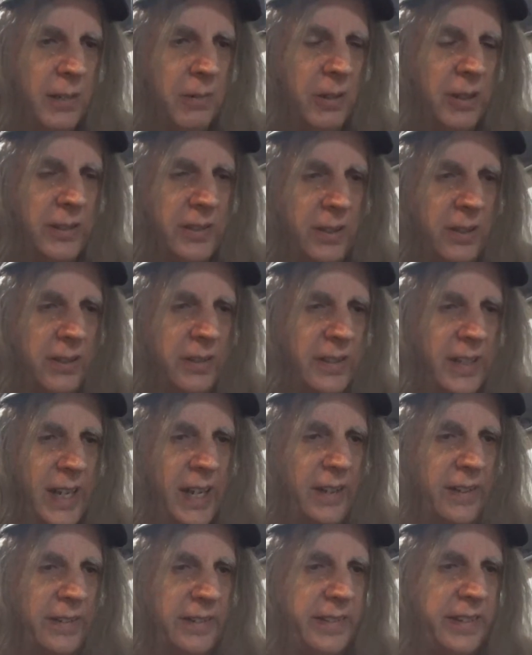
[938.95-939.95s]
Well, it turns
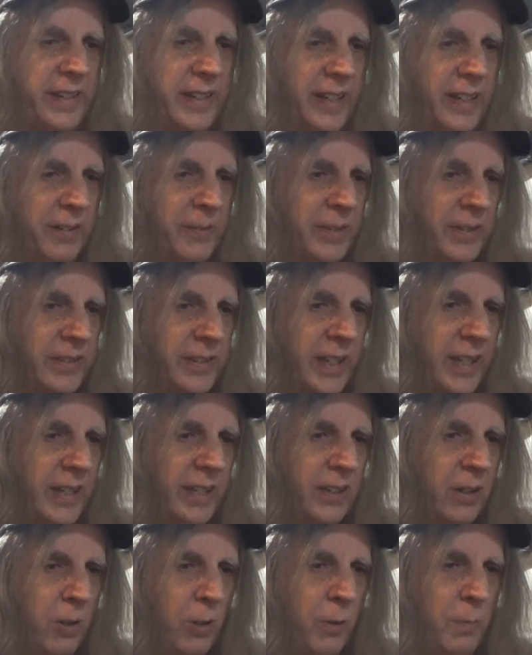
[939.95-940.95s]
out Schiff has
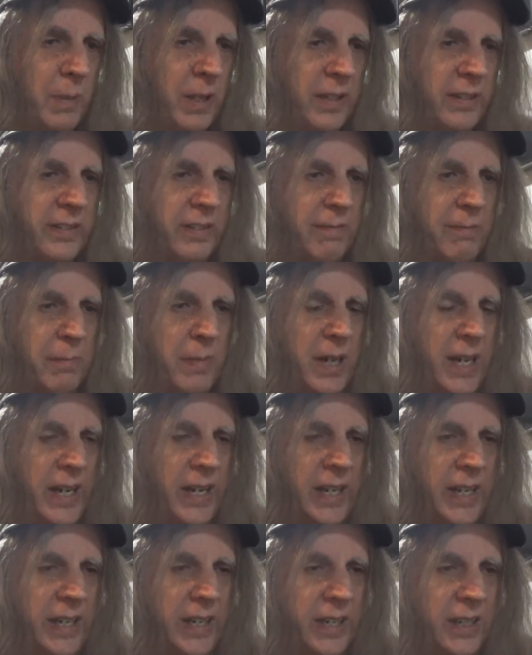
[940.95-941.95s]
taken a whole bunch of
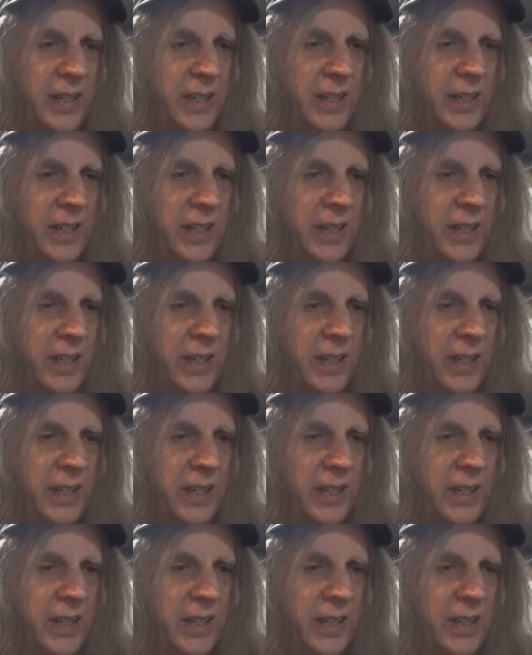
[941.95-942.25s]
money,